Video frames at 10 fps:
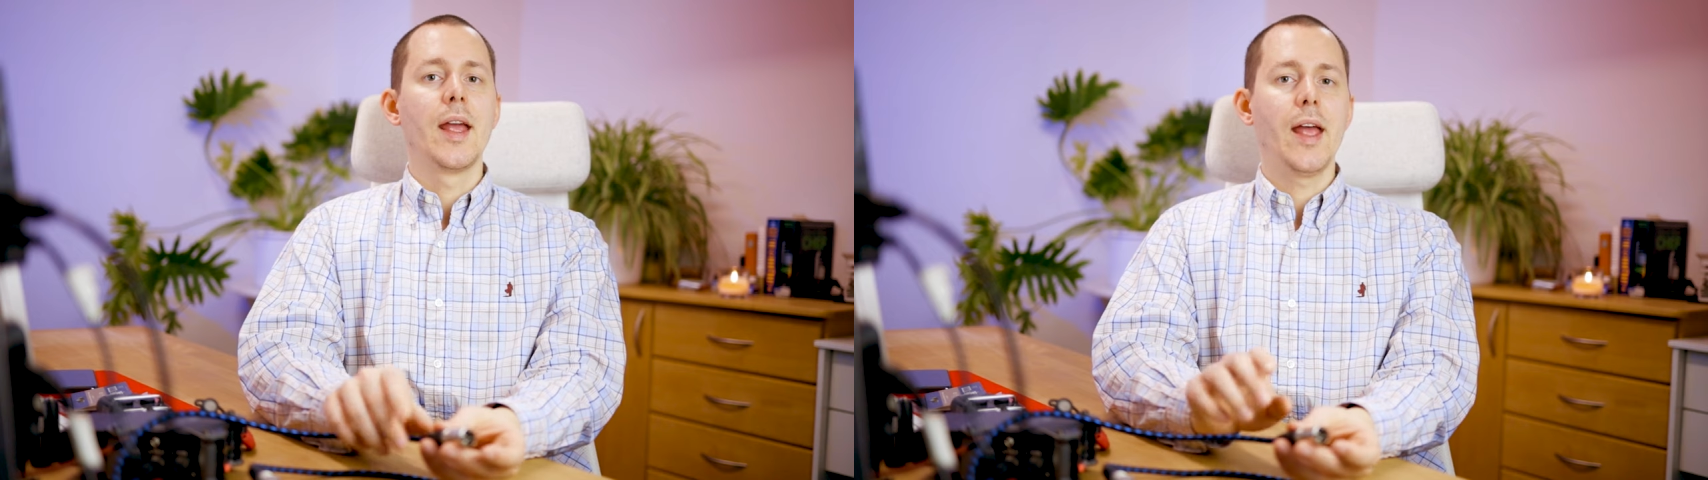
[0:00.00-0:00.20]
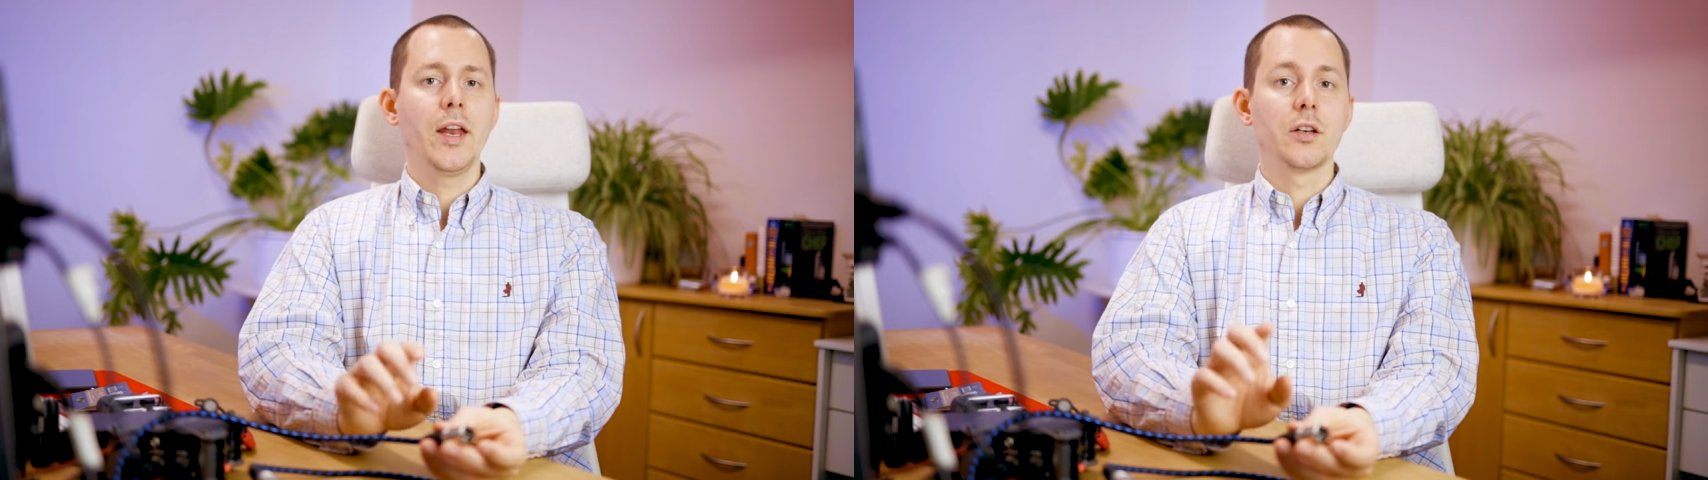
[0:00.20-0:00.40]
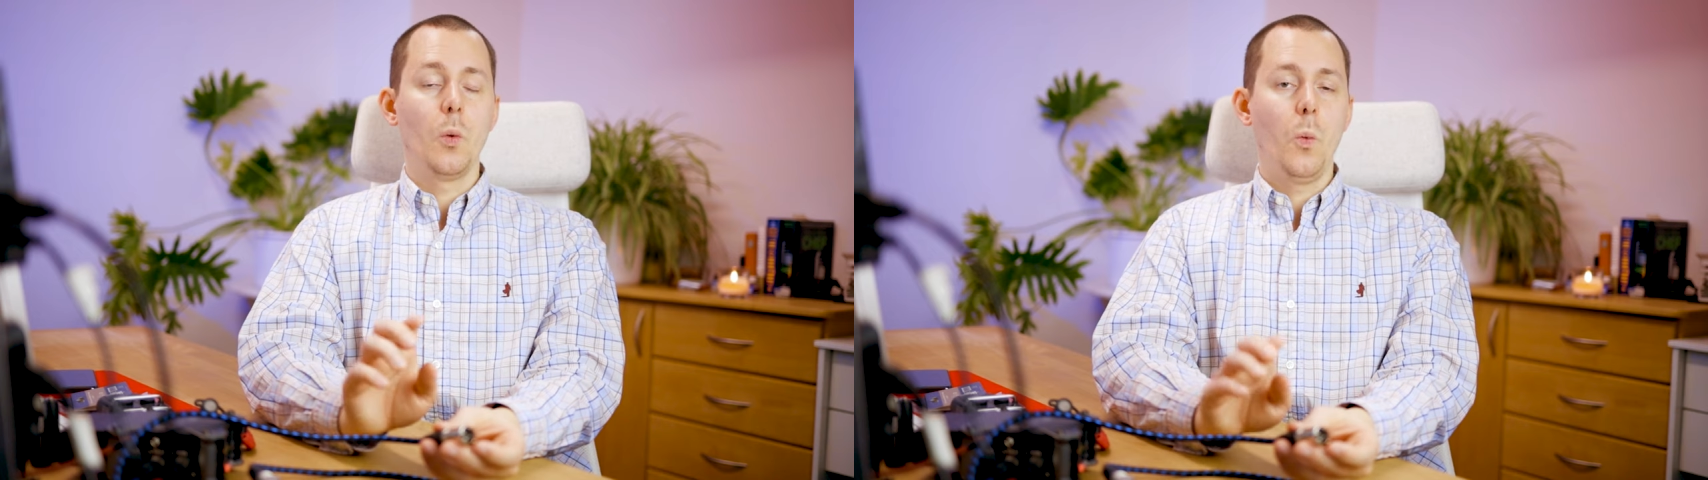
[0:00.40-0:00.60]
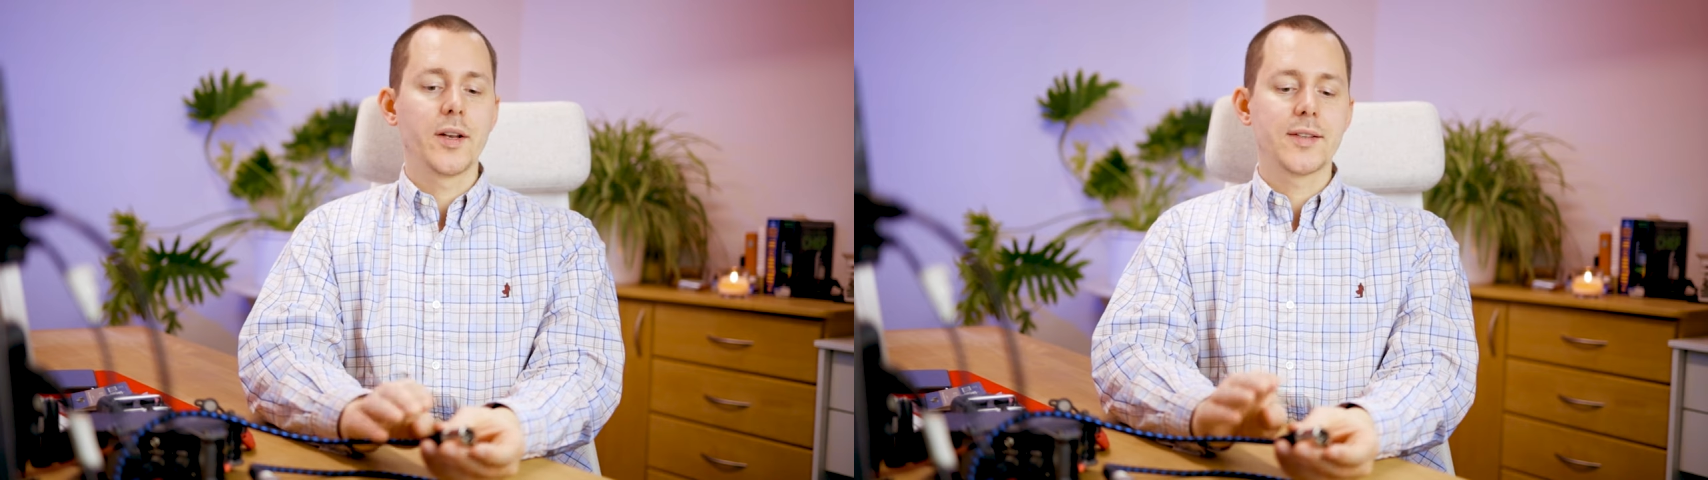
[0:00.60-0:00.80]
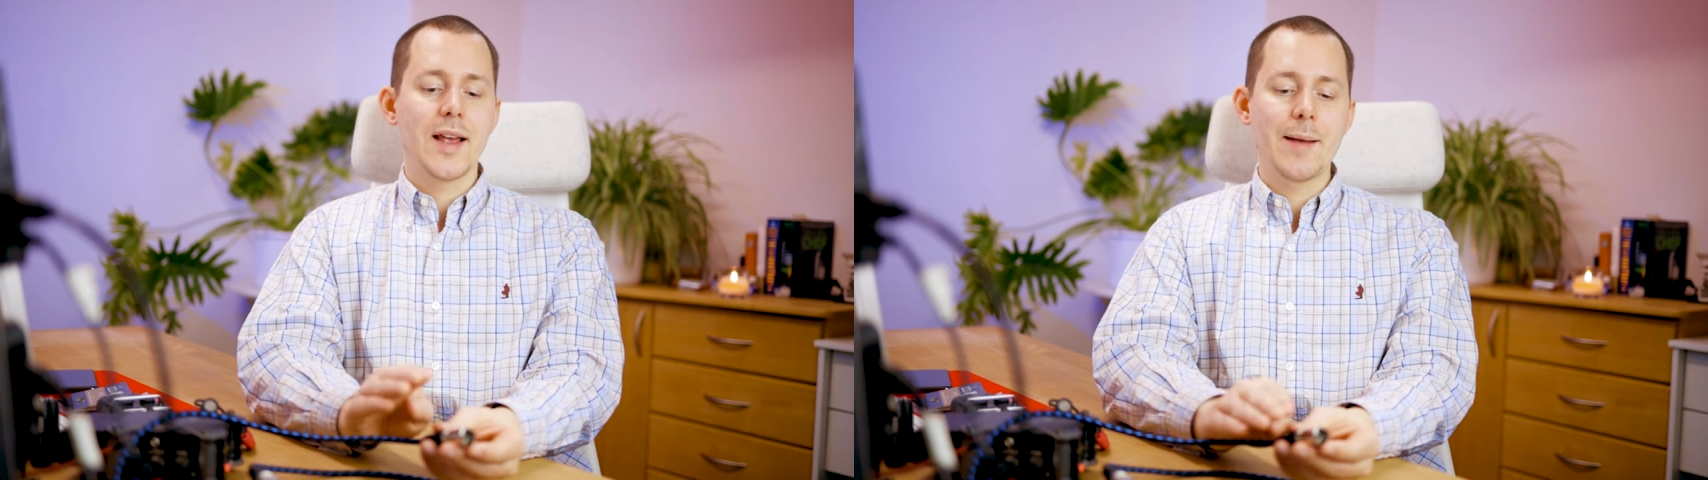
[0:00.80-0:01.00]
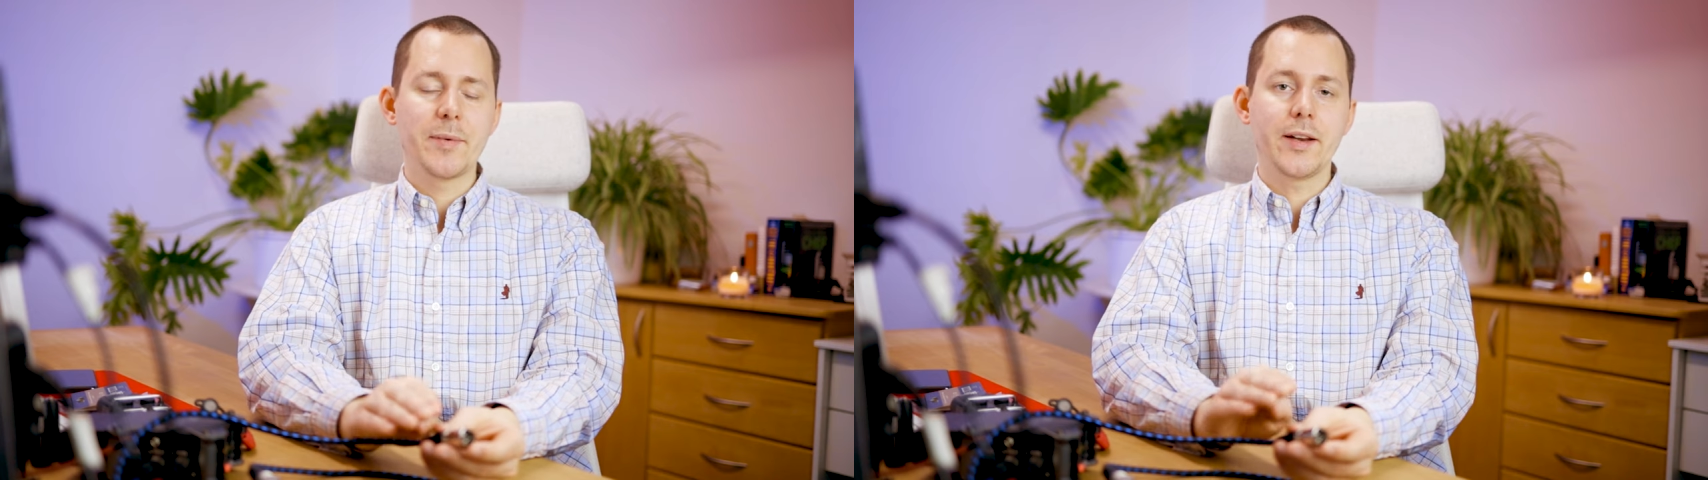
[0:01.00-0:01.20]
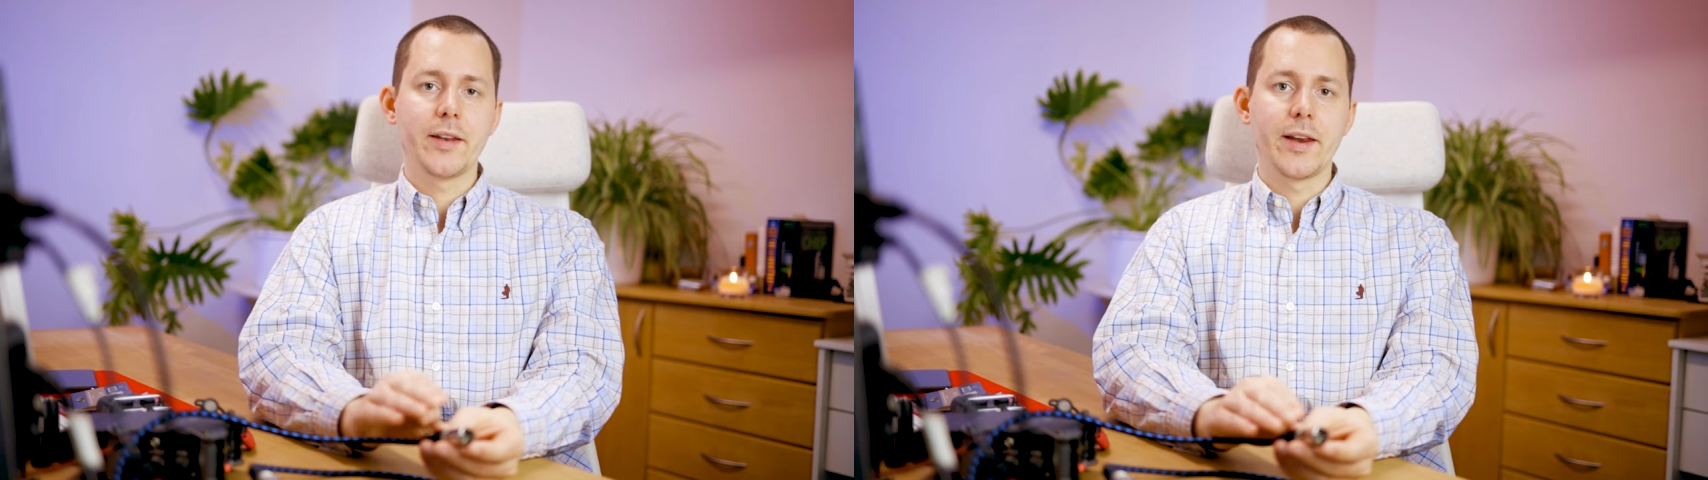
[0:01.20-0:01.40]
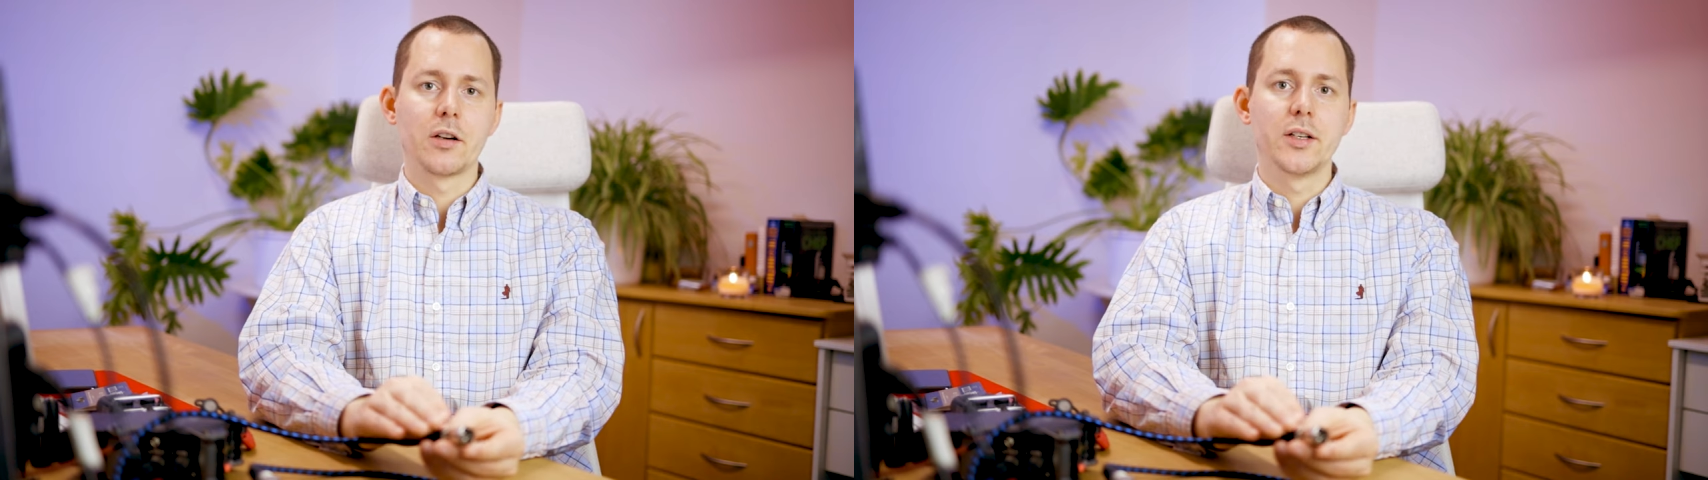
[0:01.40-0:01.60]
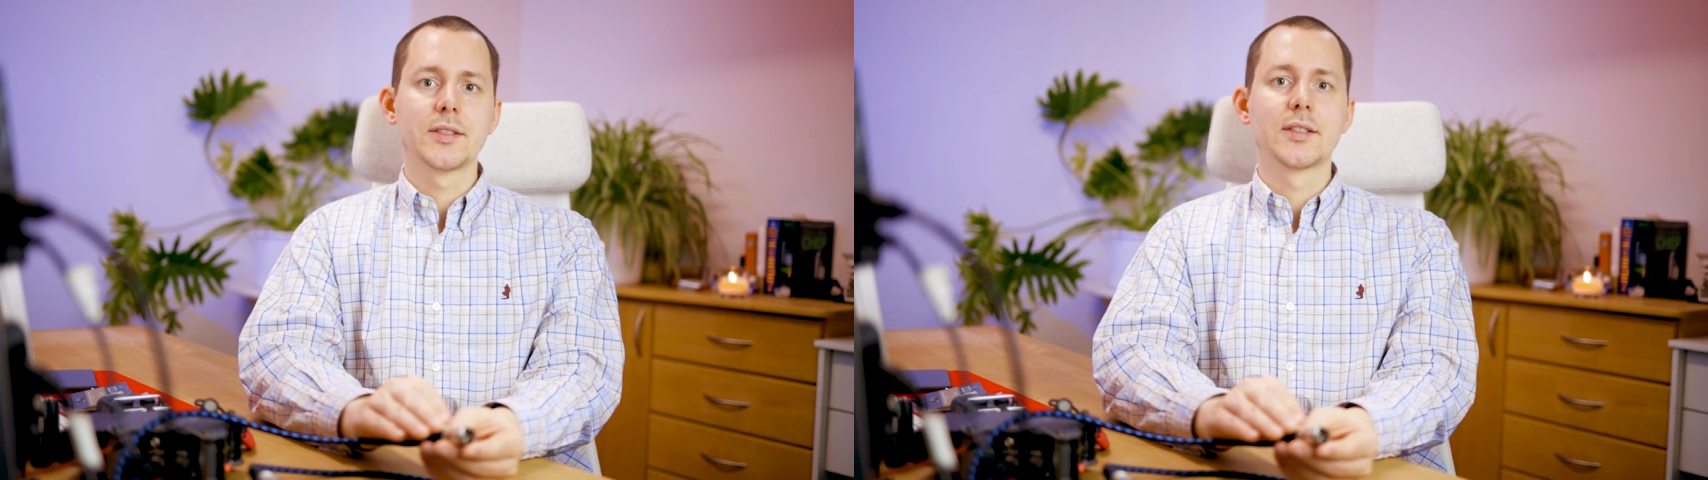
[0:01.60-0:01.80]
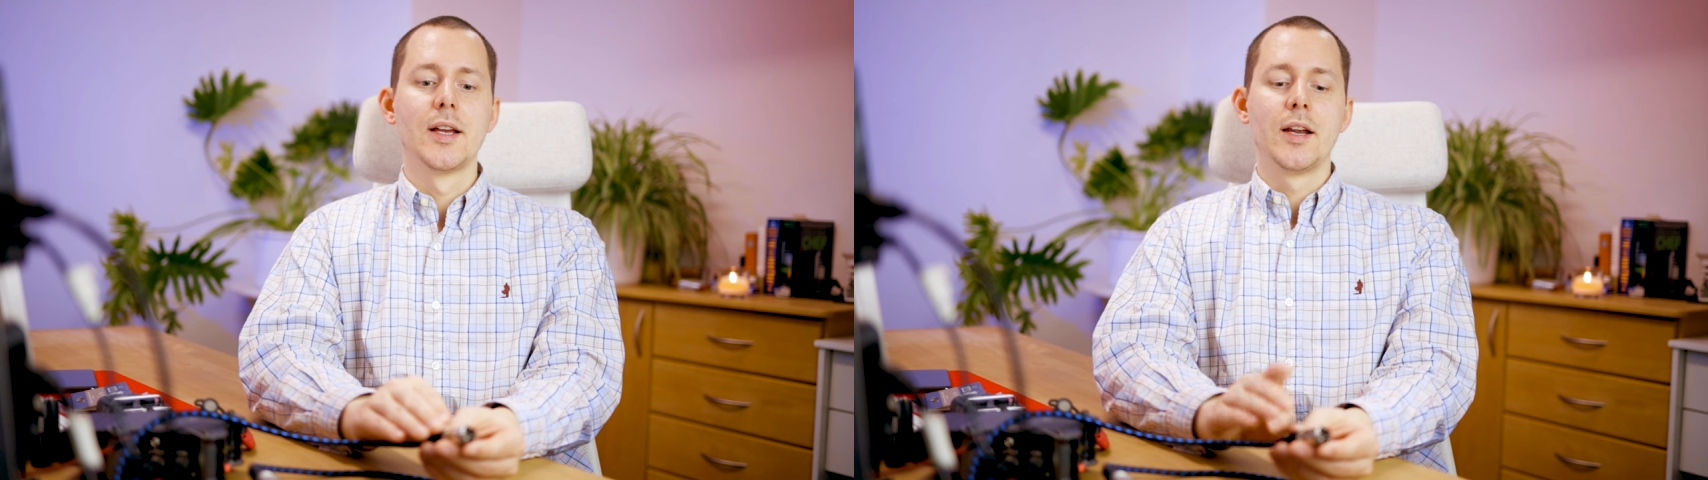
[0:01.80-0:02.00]
And what is happening there
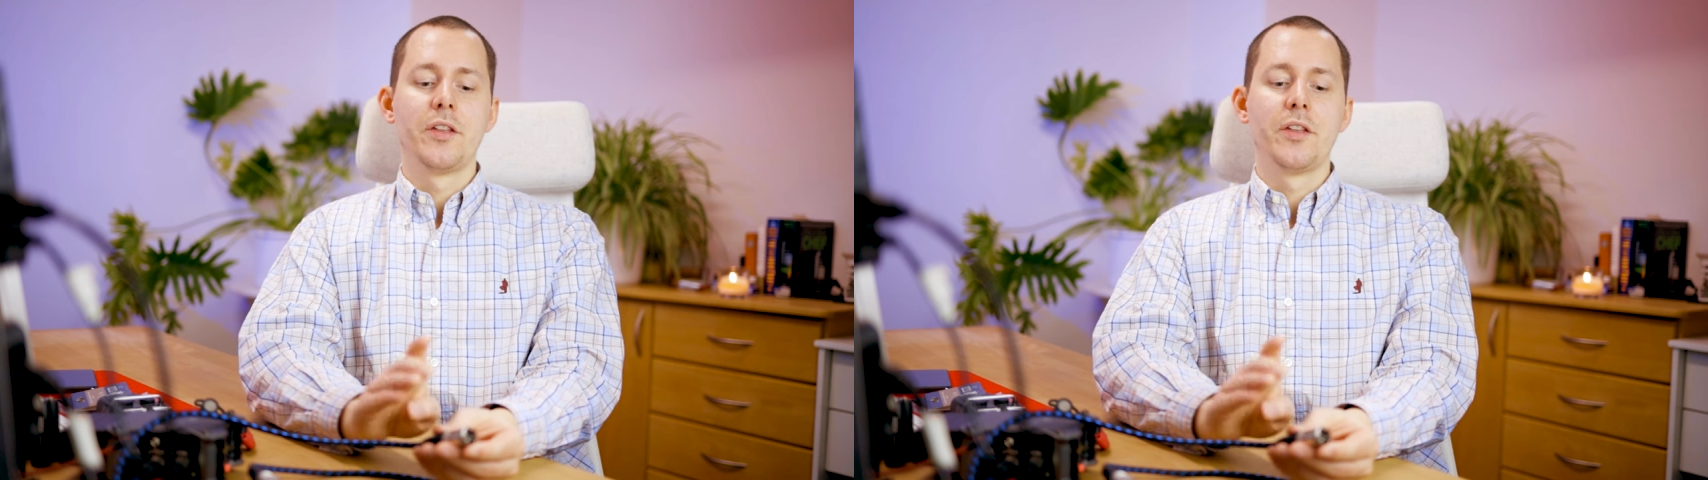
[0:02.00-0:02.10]
is